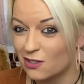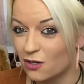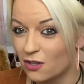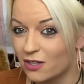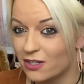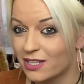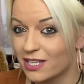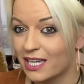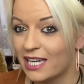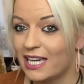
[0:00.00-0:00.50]

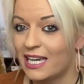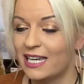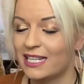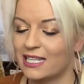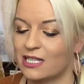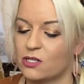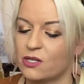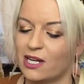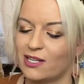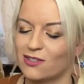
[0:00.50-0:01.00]
look.
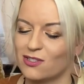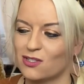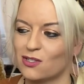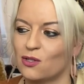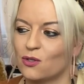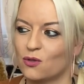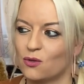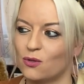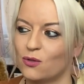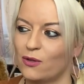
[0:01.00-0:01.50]
They try not to
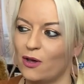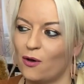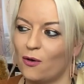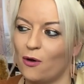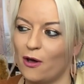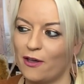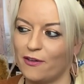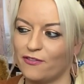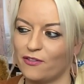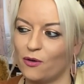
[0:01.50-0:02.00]
look all
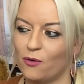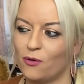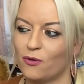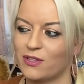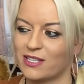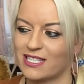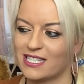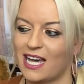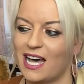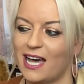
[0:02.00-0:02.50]
over all
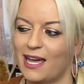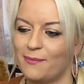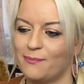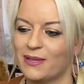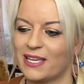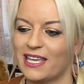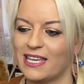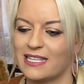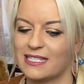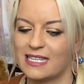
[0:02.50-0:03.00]
the time,
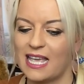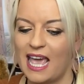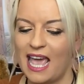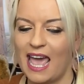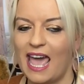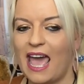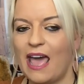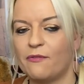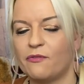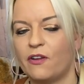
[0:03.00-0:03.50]
because
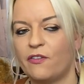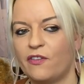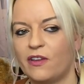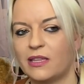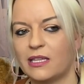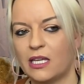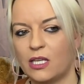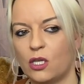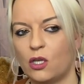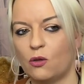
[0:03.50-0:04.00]

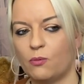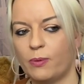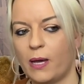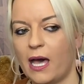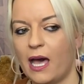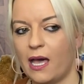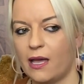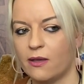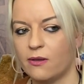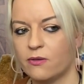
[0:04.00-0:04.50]
everything that you
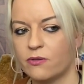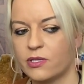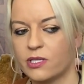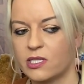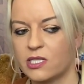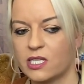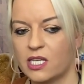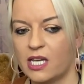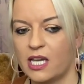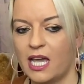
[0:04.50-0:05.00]

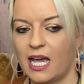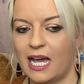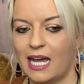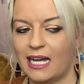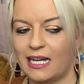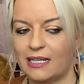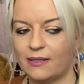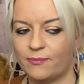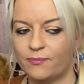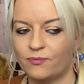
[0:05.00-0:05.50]
post,
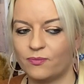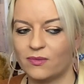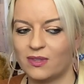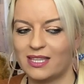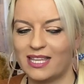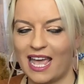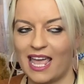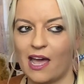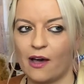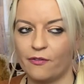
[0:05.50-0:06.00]
um,
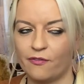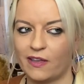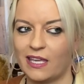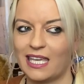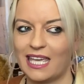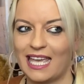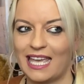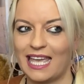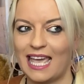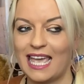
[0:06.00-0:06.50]
they are
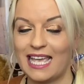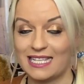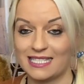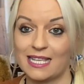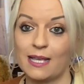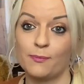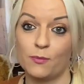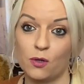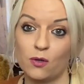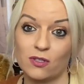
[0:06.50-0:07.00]
thinking, is
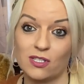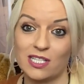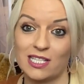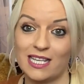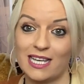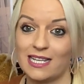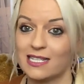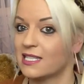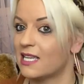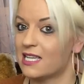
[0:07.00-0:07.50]
there more to
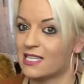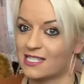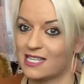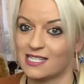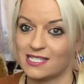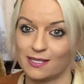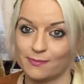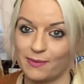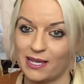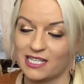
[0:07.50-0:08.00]
this? Is
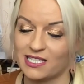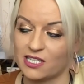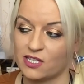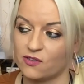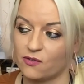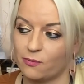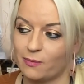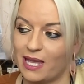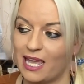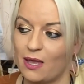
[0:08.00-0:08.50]
this a
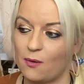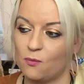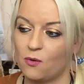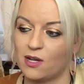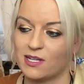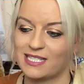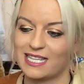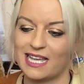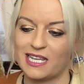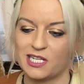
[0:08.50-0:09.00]
message for me?
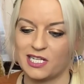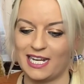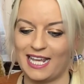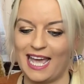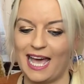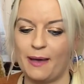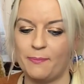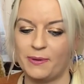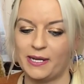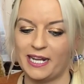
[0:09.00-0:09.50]
What's actually
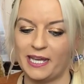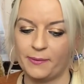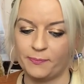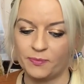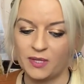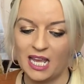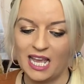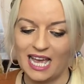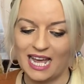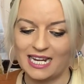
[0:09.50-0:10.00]
happening?
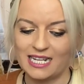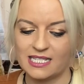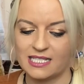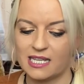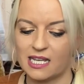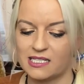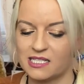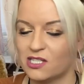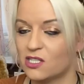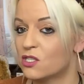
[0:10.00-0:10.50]
And it
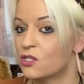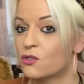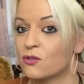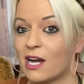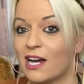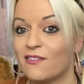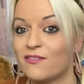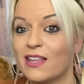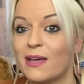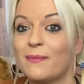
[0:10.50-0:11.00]
started to
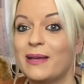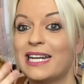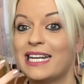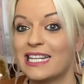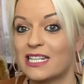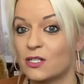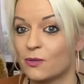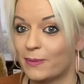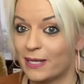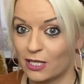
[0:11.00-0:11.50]
drive them a
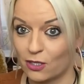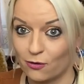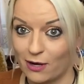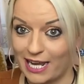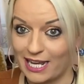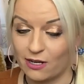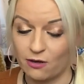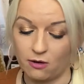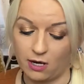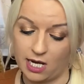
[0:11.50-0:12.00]
little bit
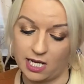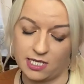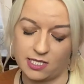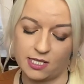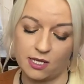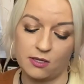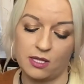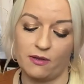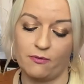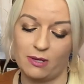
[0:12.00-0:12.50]
cray-cray.
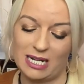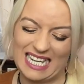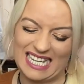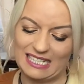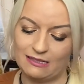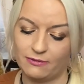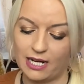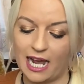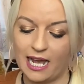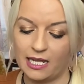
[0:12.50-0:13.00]
So they were
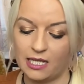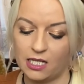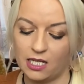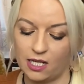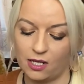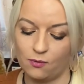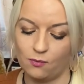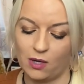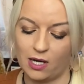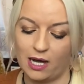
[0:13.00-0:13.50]
like, right, you
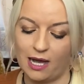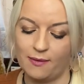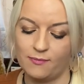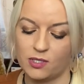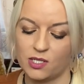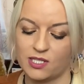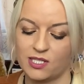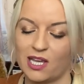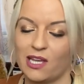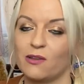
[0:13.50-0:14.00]
know what? I'm
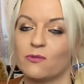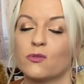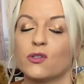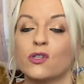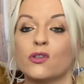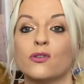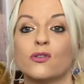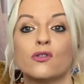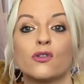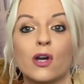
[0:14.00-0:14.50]
just going
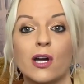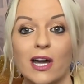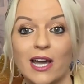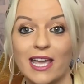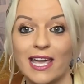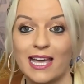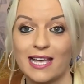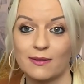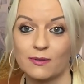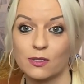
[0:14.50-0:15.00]
to
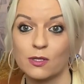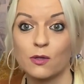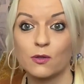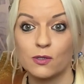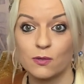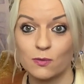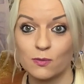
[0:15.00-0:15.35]
try and